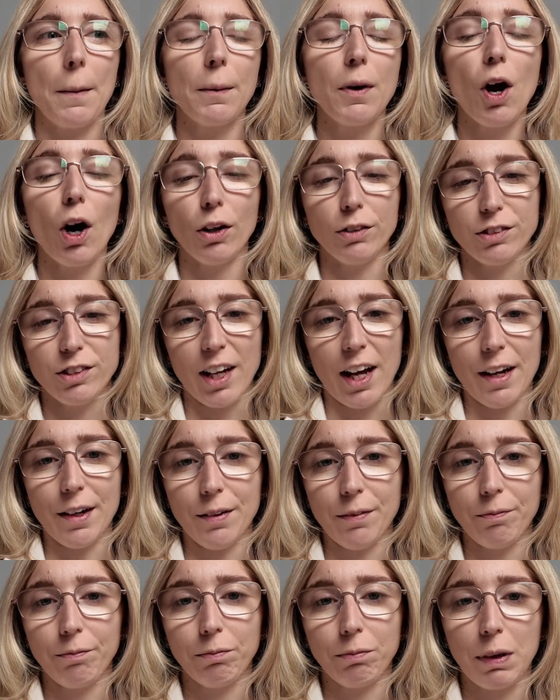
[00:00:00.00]

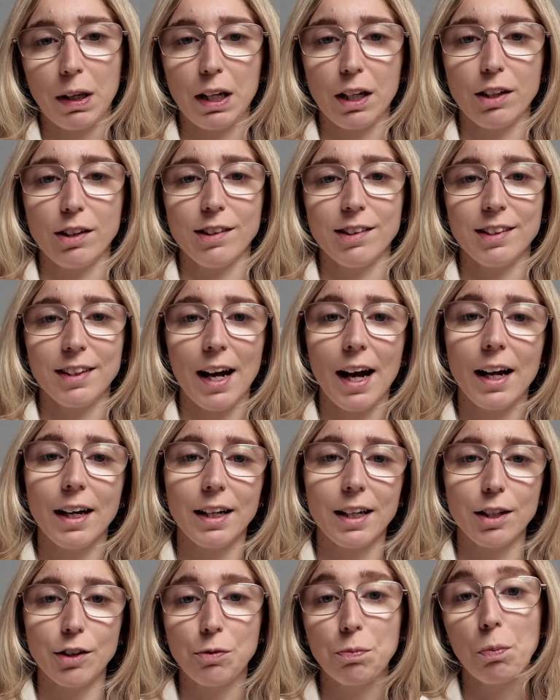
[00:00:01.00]
content, because that
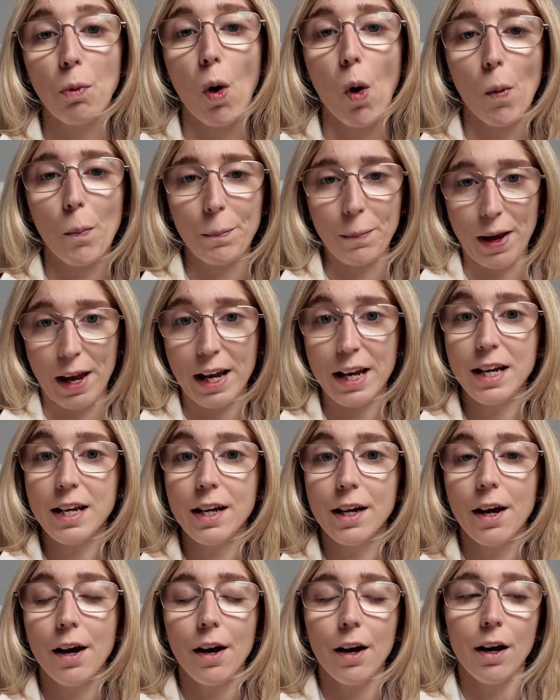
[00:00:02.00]
is more me.
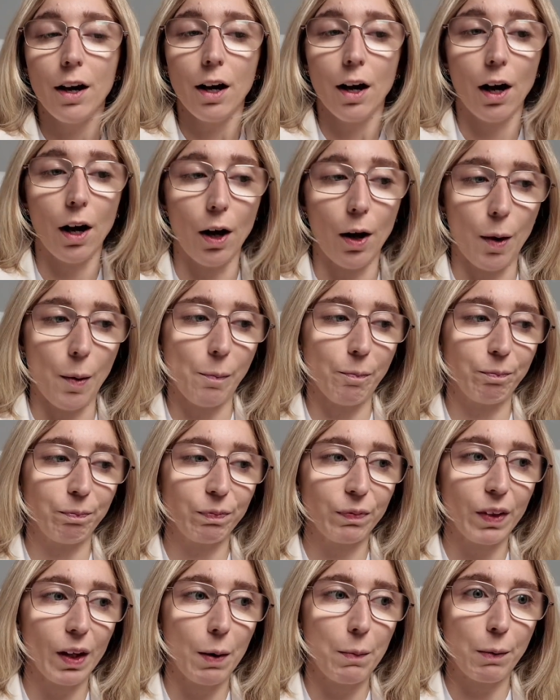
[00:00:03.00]

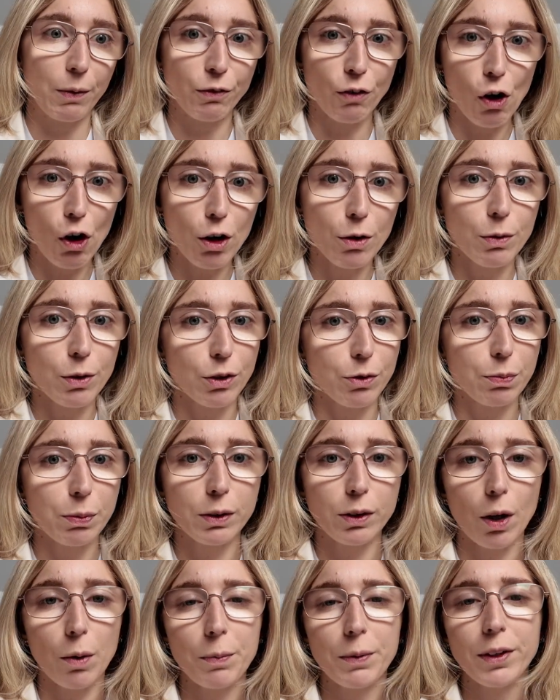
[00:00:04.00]
Before it was
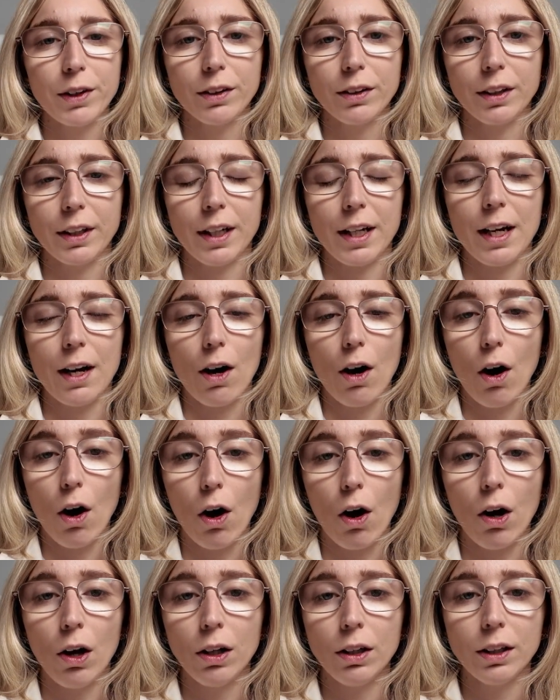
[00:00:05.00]
predominantly
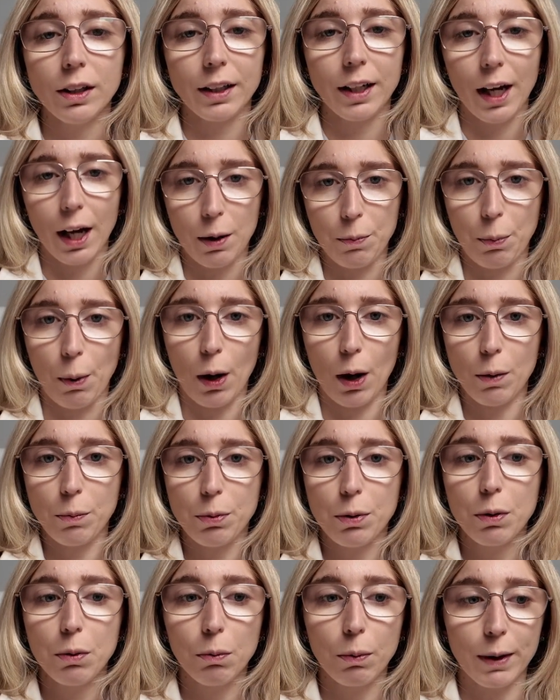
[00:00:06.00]
all K-pop,
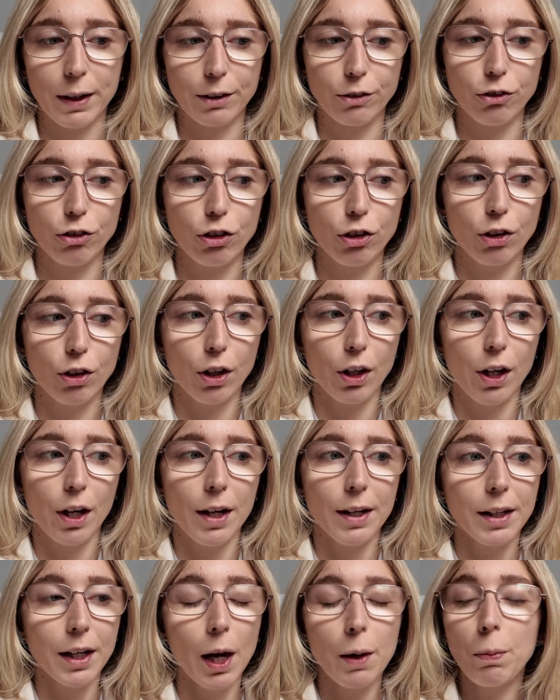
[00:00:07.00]
which
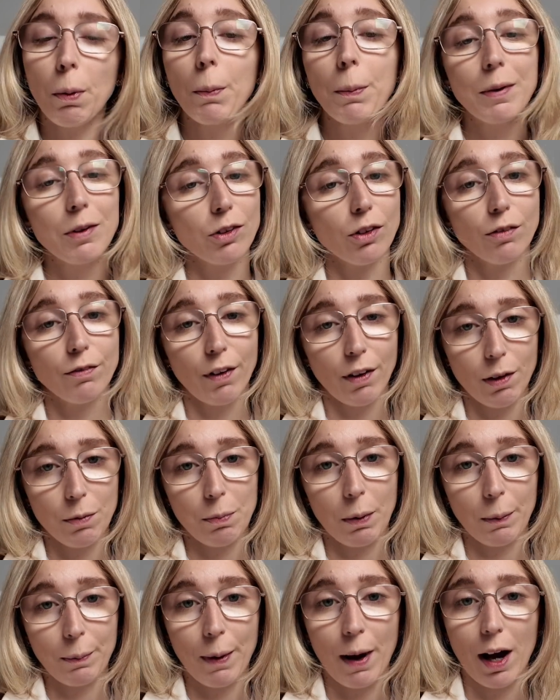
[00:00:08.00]
K-pop is a very
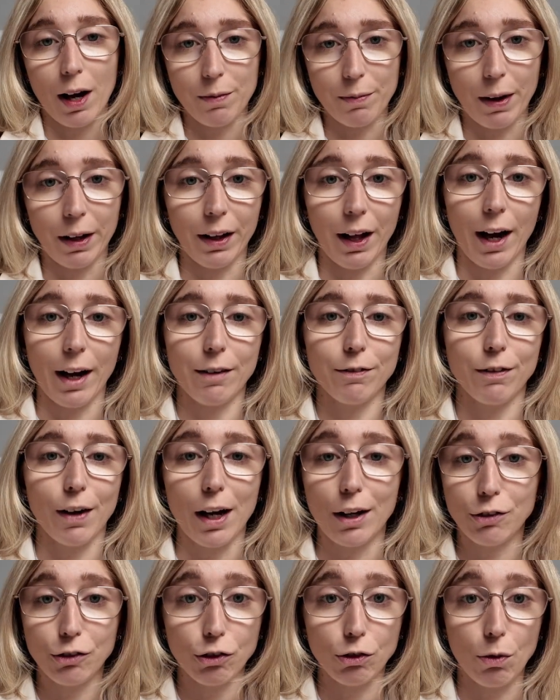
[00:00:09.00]
big part of my life,
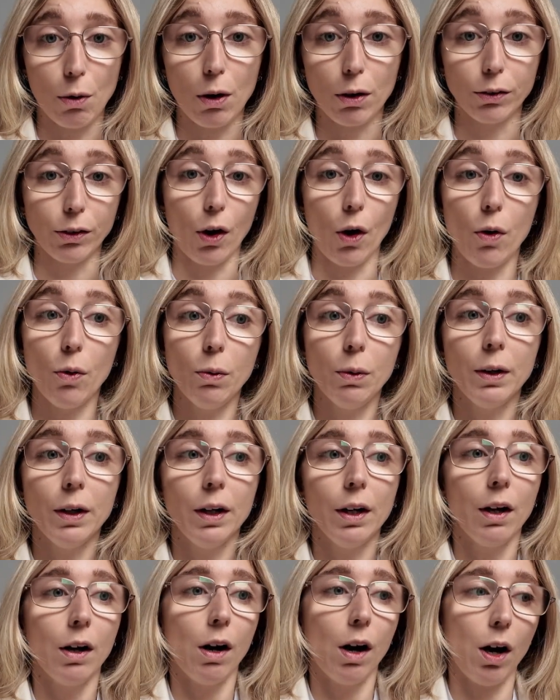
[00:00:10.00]
as you all know.
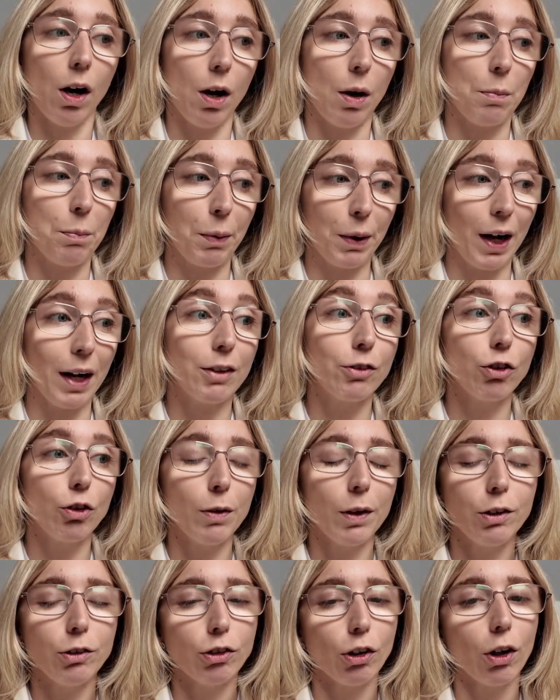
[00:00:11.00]
But I do
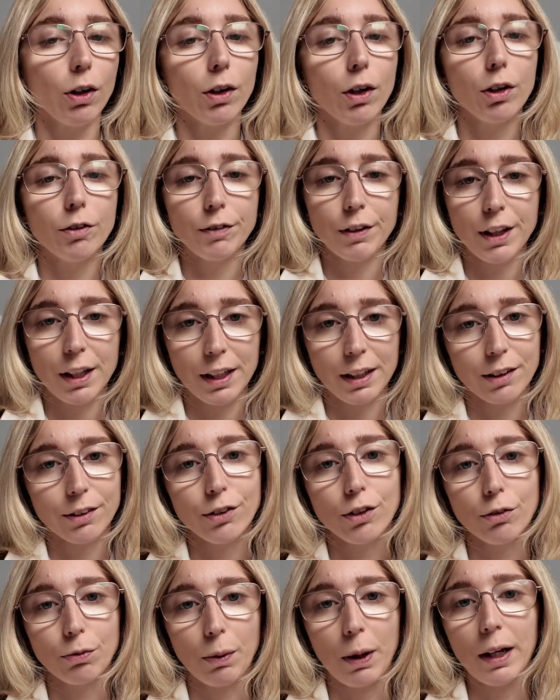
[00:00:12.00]
enjoy other
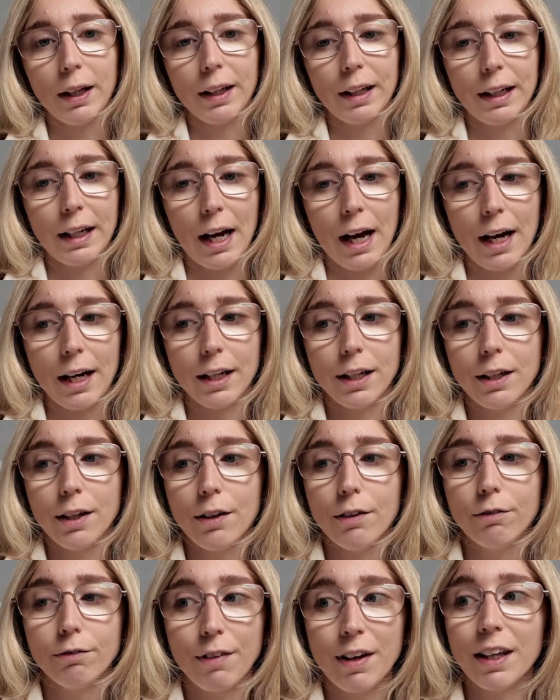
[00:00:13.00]
things as well, and I
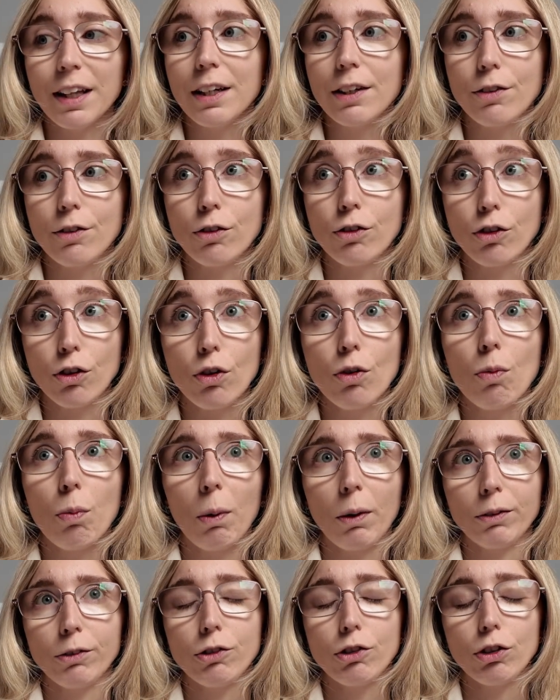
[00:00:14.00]
really do
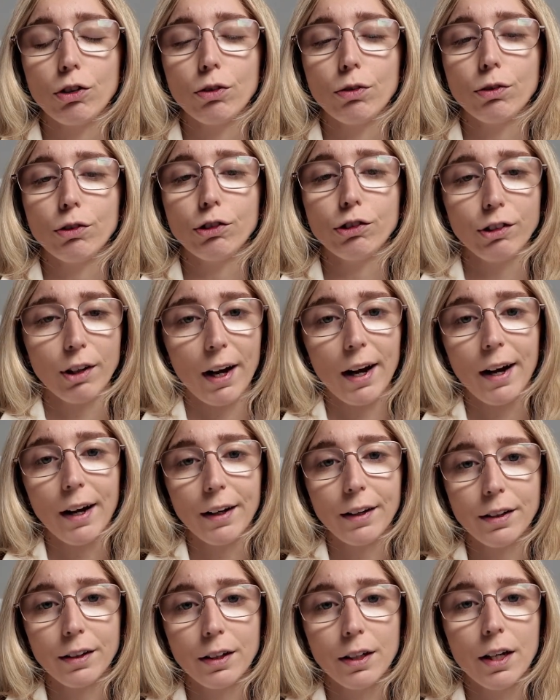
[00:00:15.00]
want to
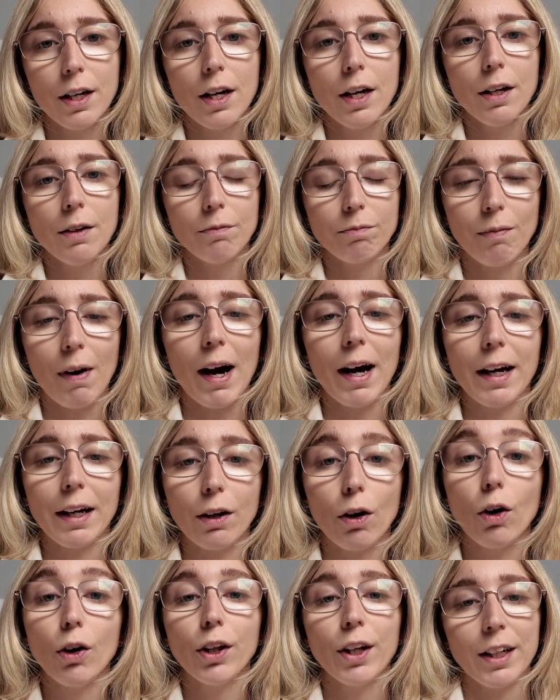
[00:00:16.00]
share my
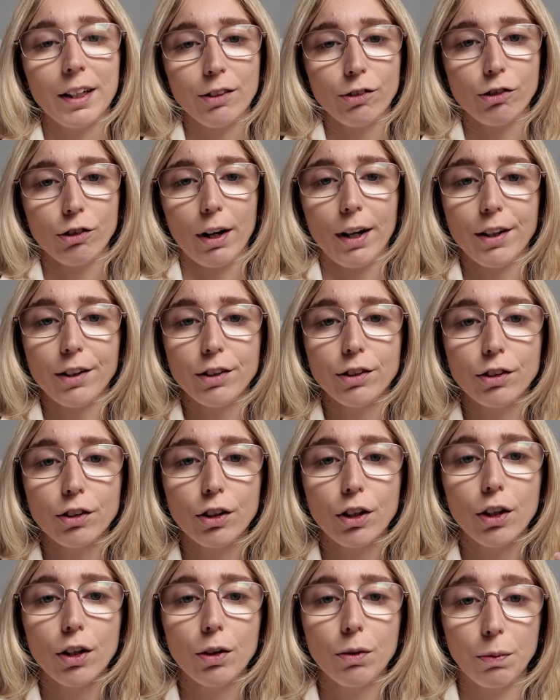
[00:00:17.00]
other
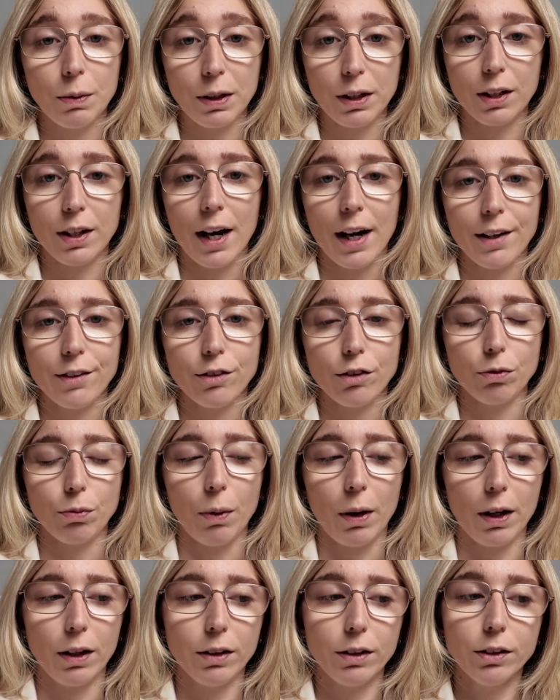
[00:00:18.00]
interest with you guys as
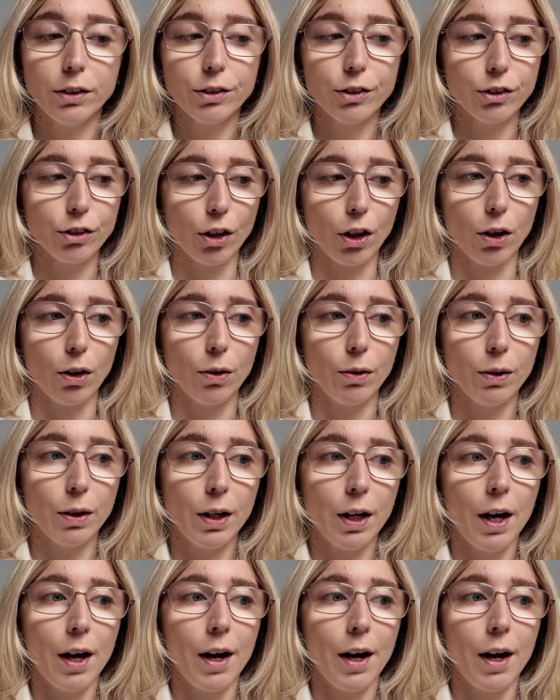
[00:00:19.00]
well. So